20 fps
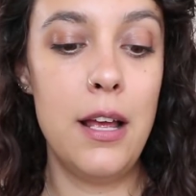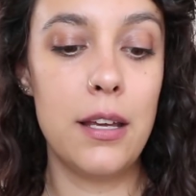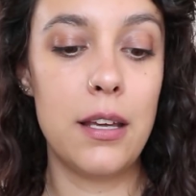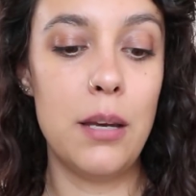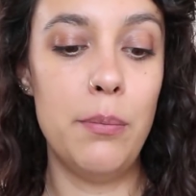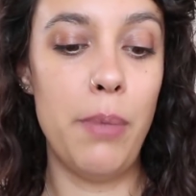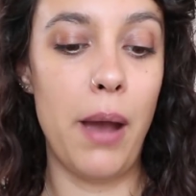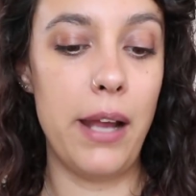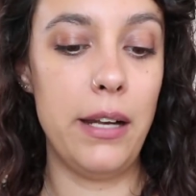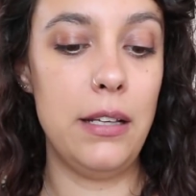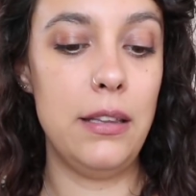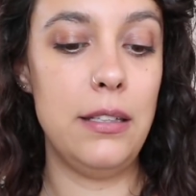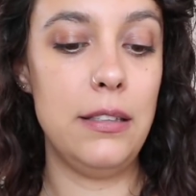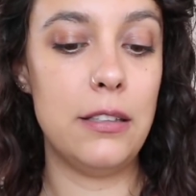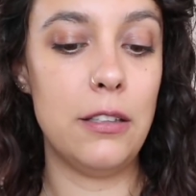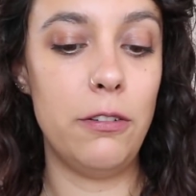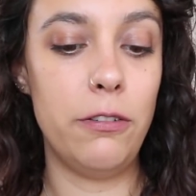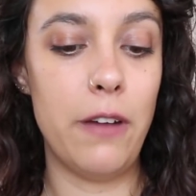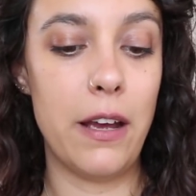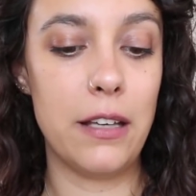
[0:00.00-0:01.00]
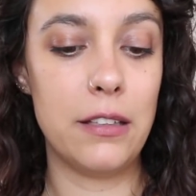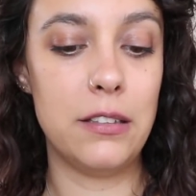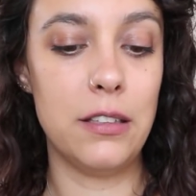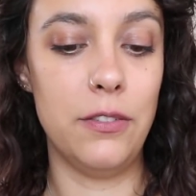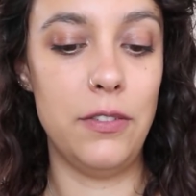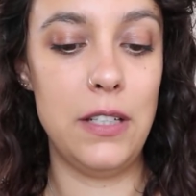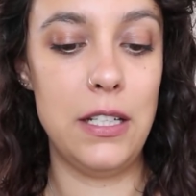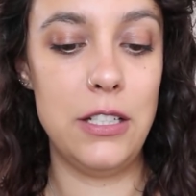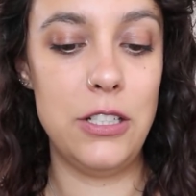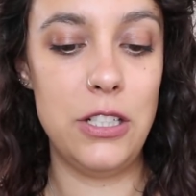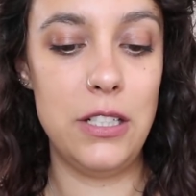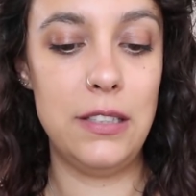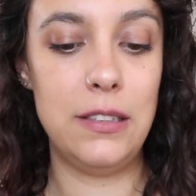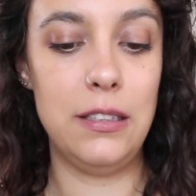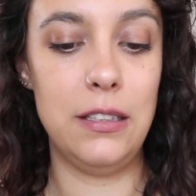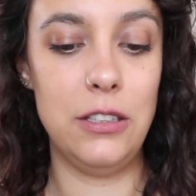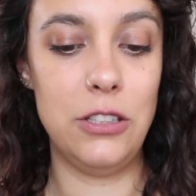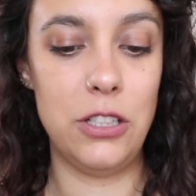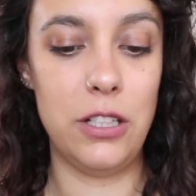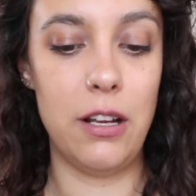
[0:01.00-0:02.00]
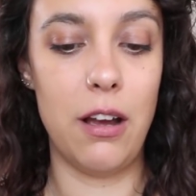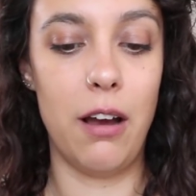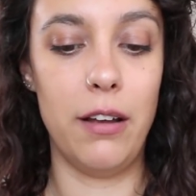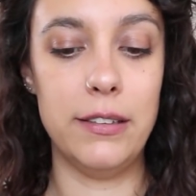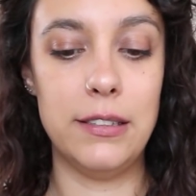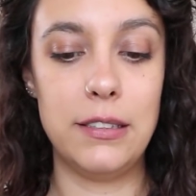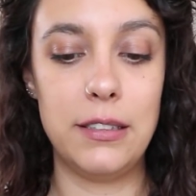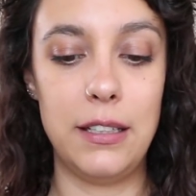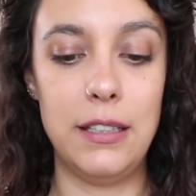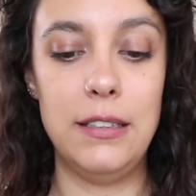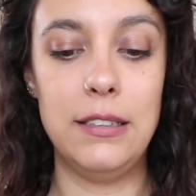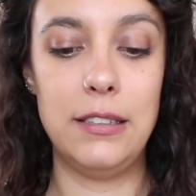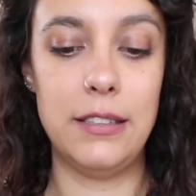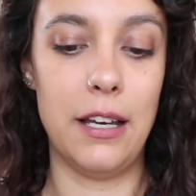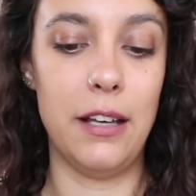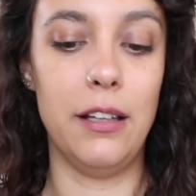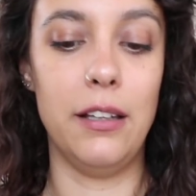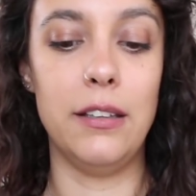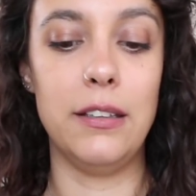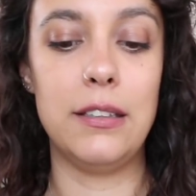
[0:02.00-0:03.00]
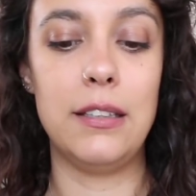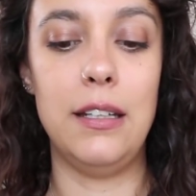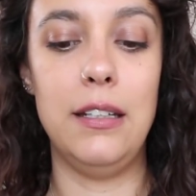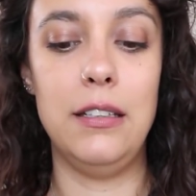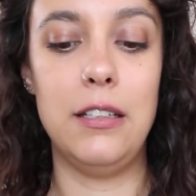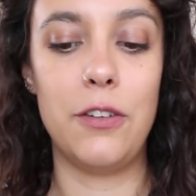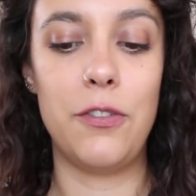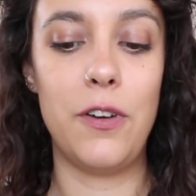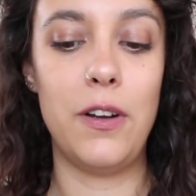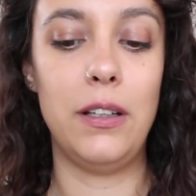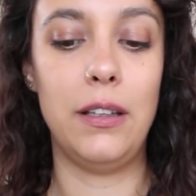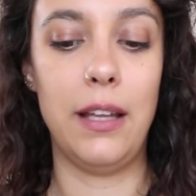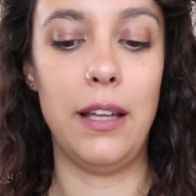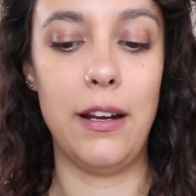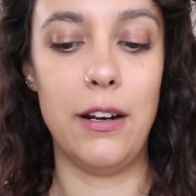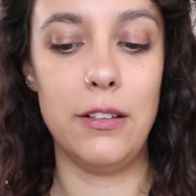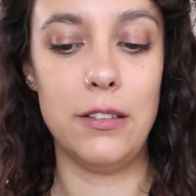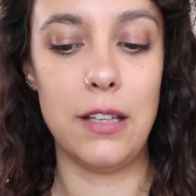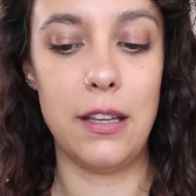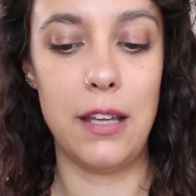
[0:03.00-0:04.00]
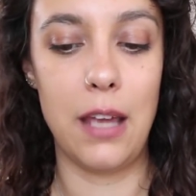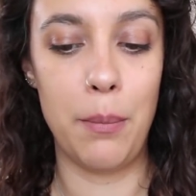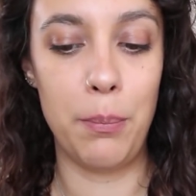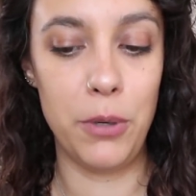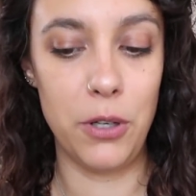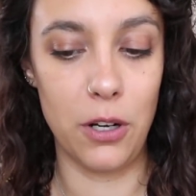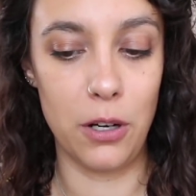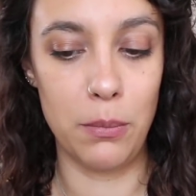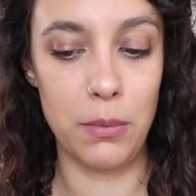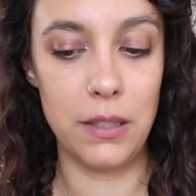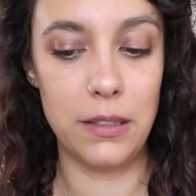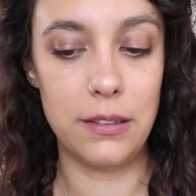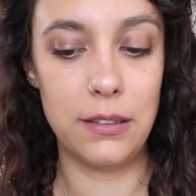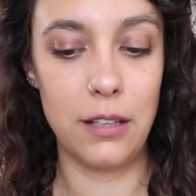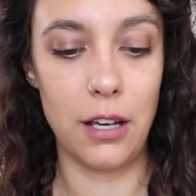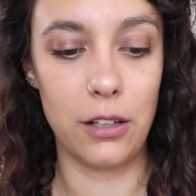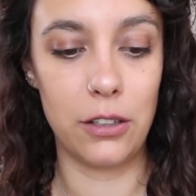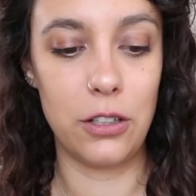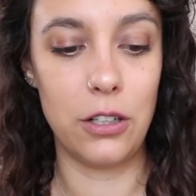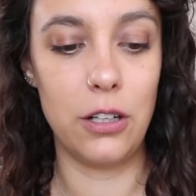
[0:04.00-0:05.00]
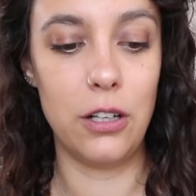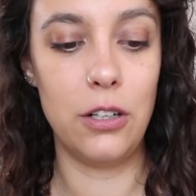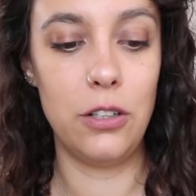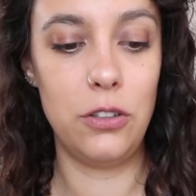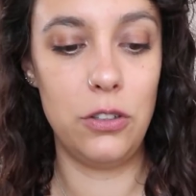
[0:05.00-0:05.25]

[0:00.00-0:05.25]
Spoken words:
Combining these effects of EGCG on skin cells in different layers of the epidermis, Dr.